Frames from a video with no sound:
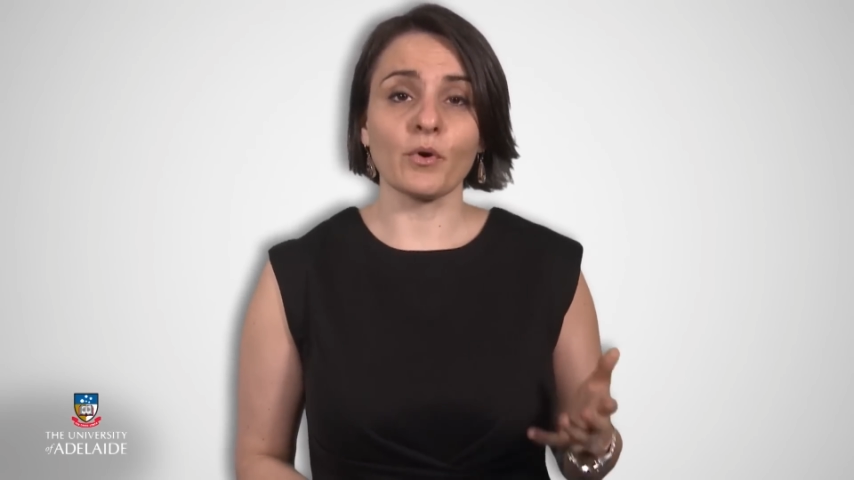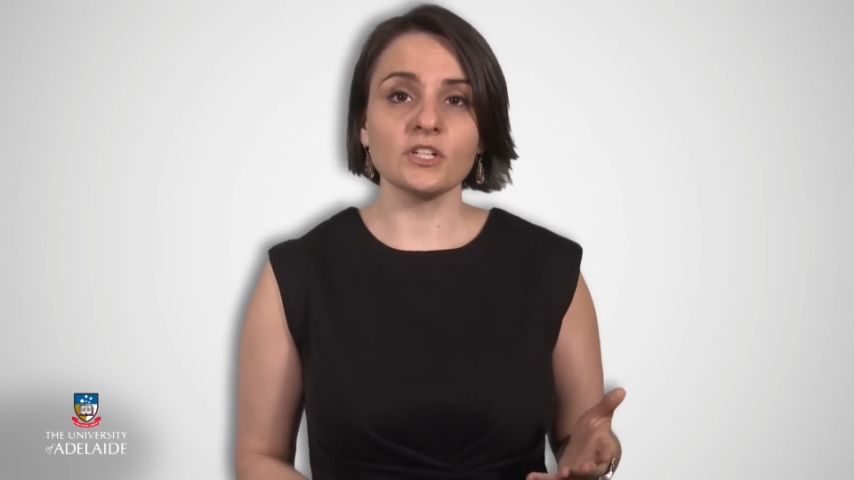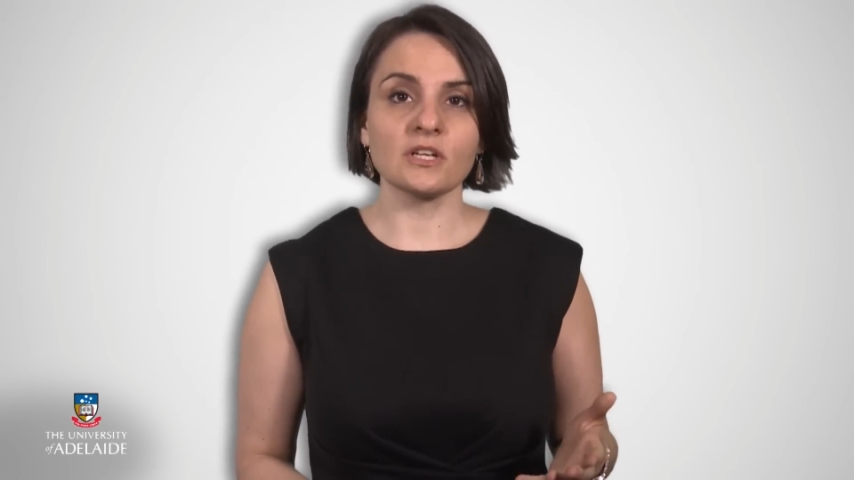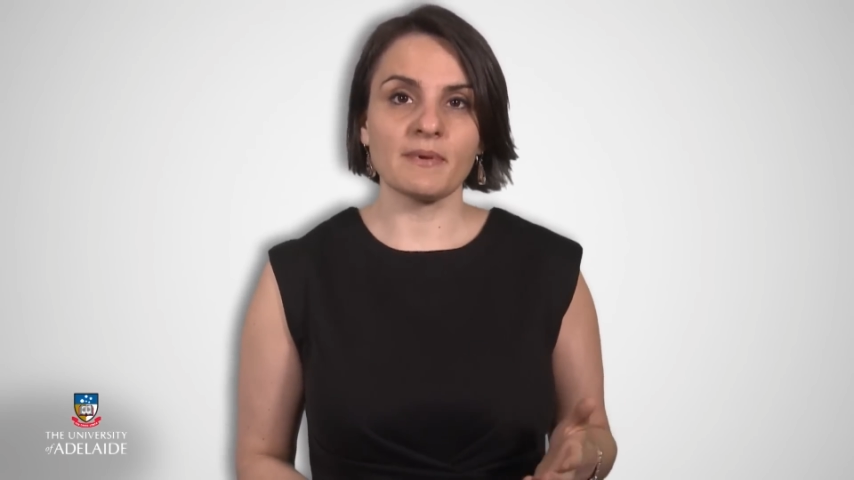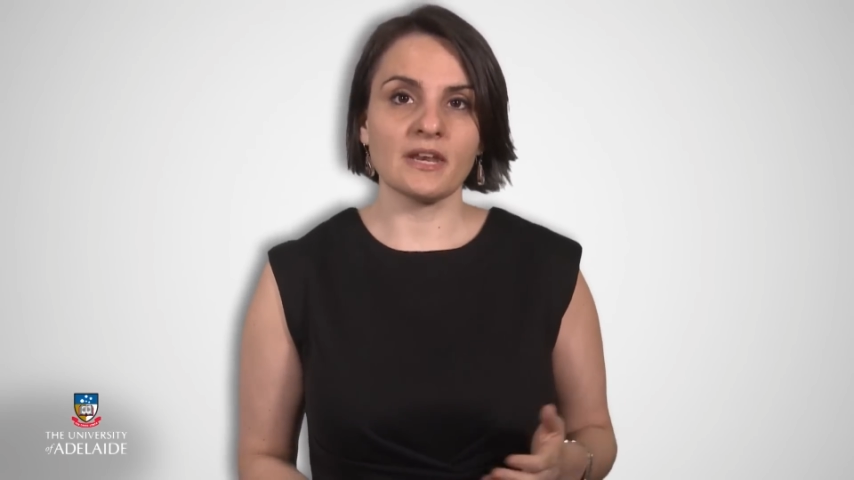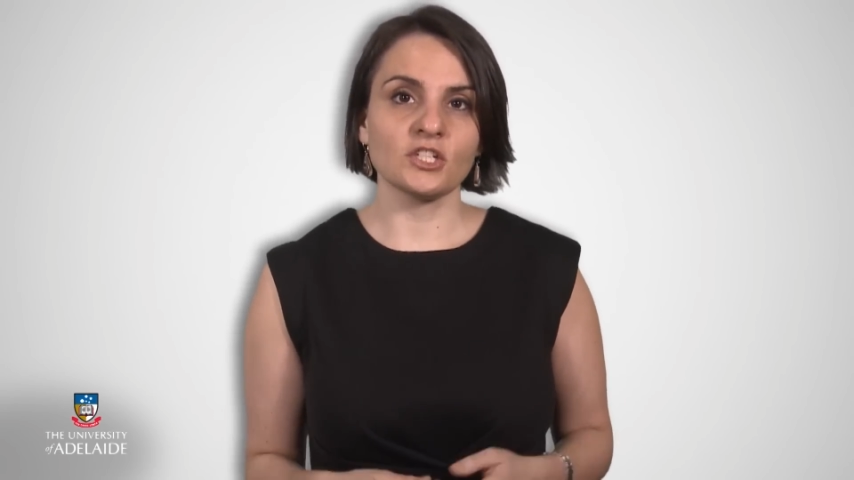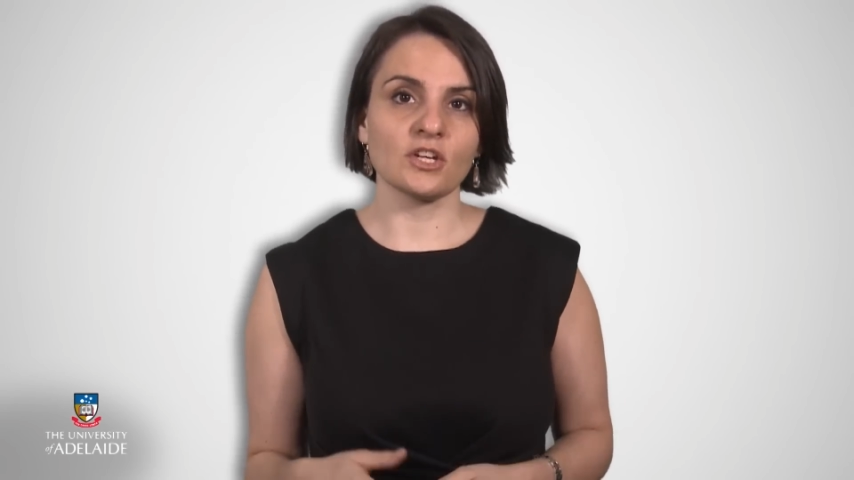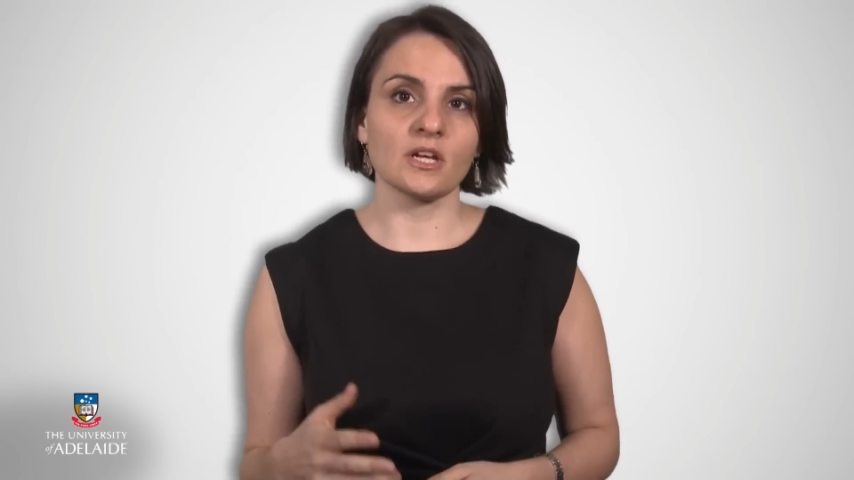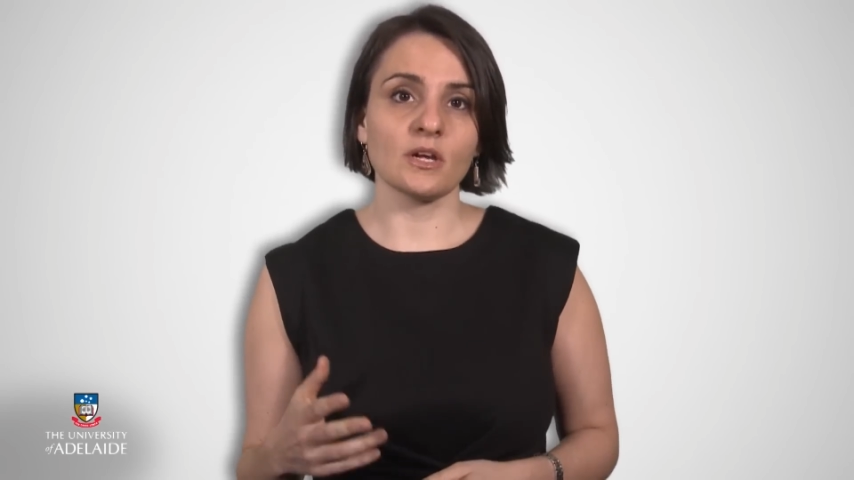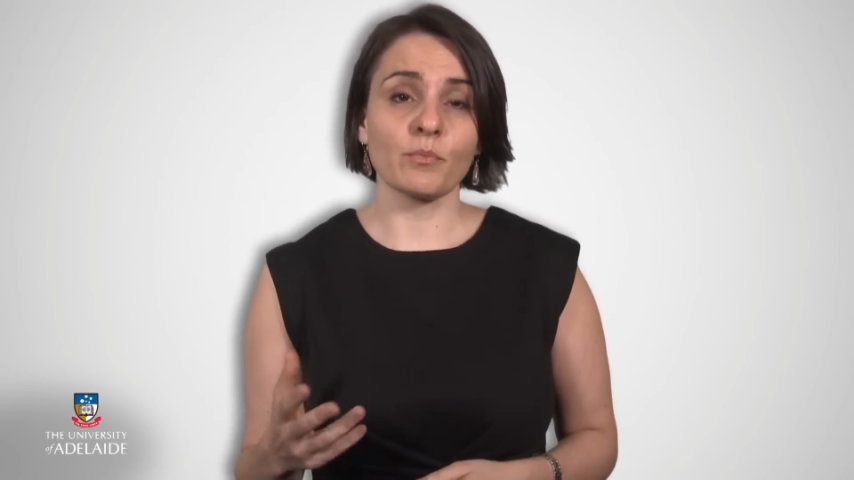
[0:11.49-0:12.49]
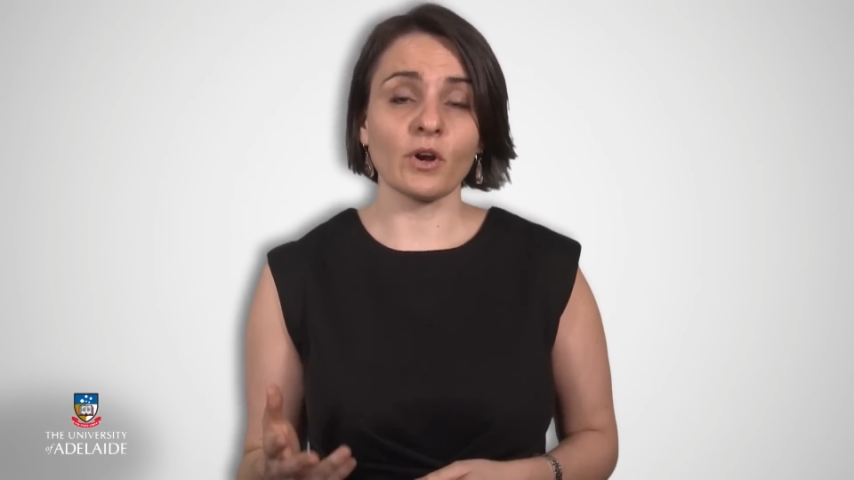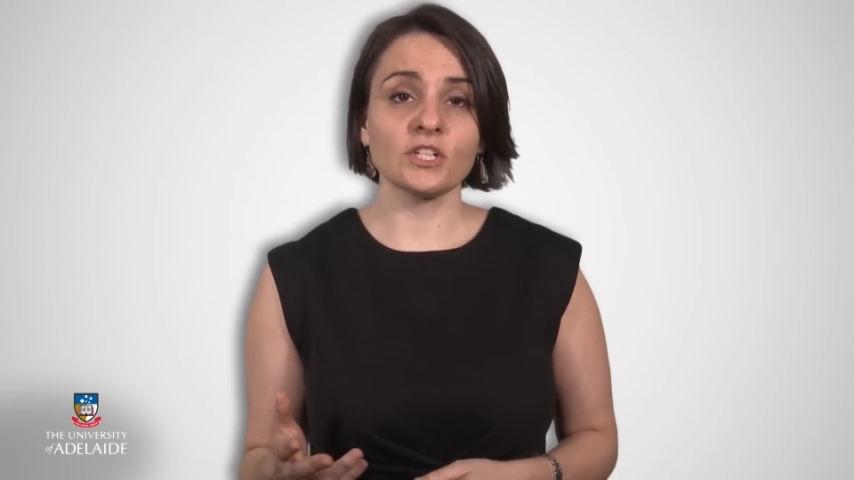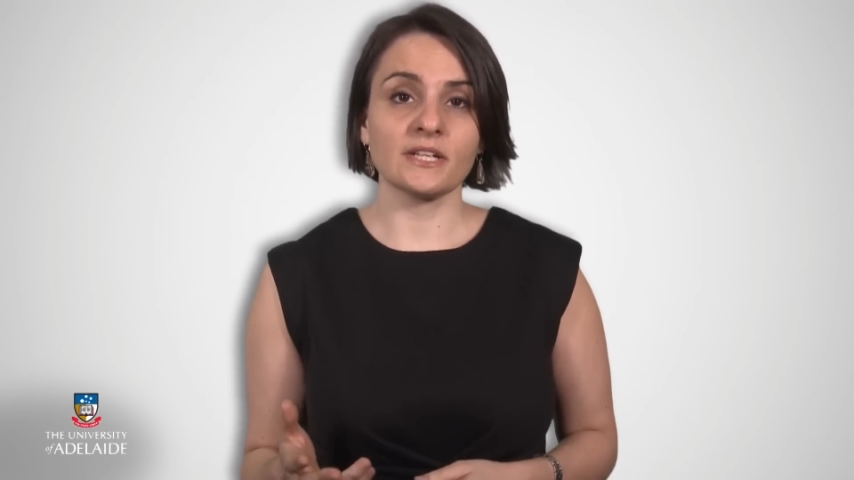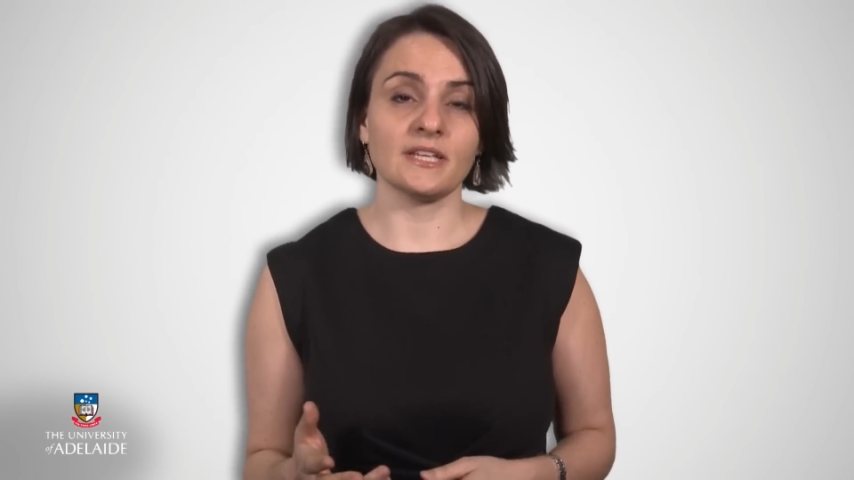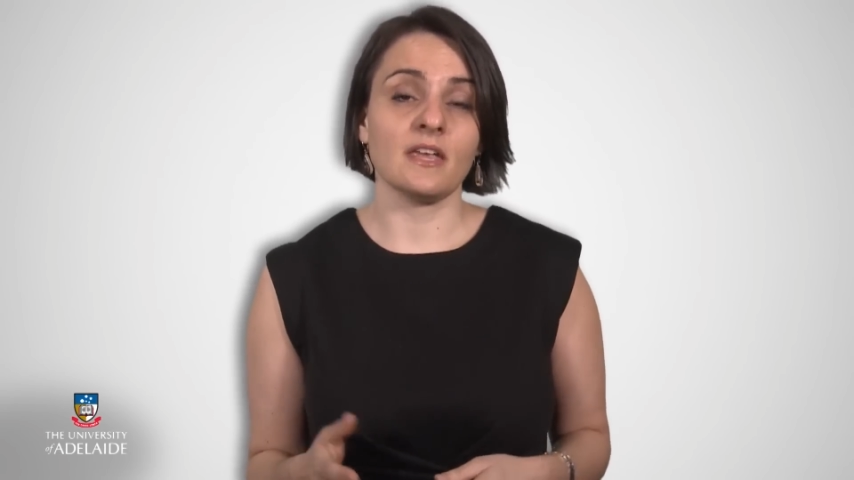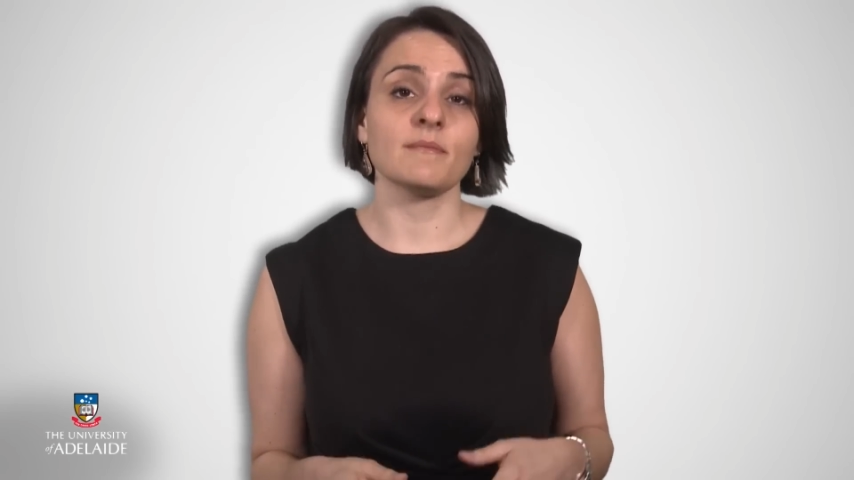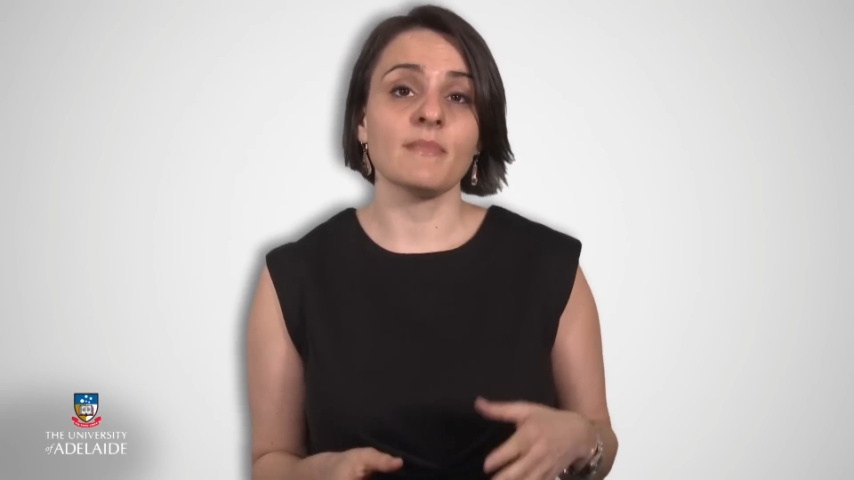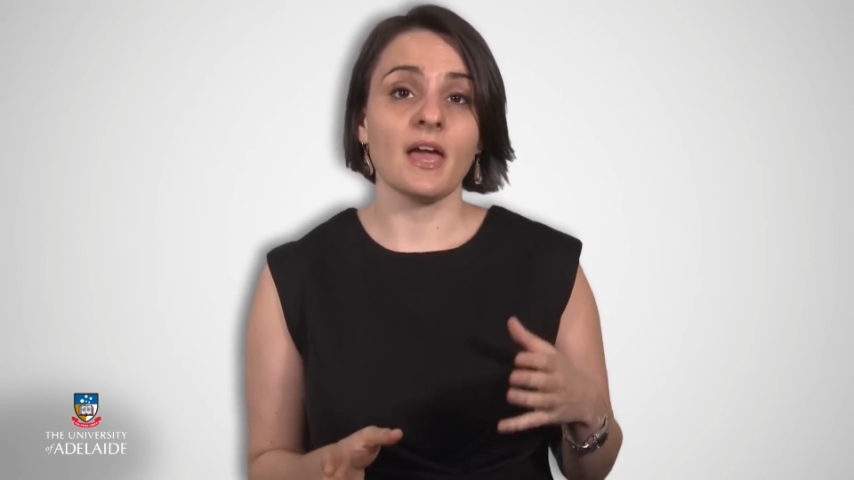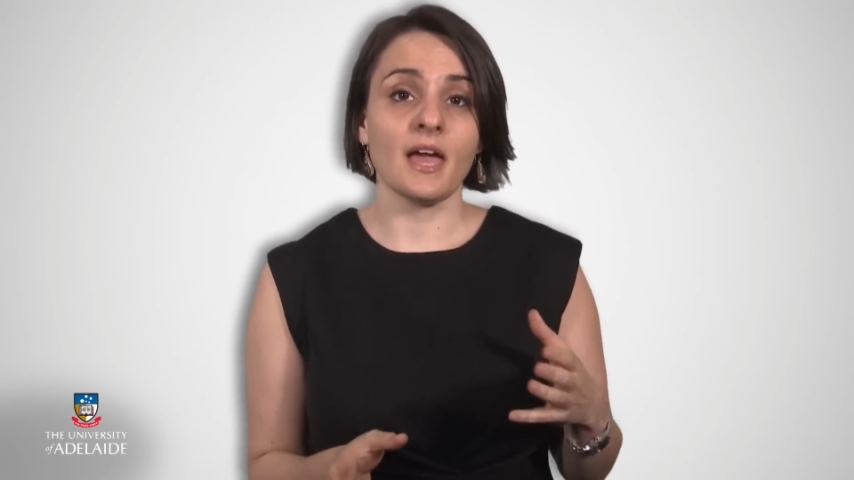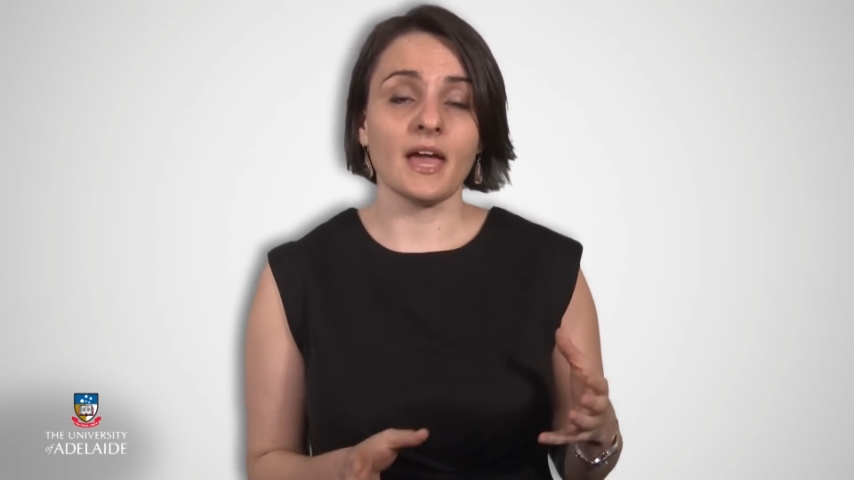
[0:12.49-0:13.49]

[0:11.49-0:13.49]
project manager, project team,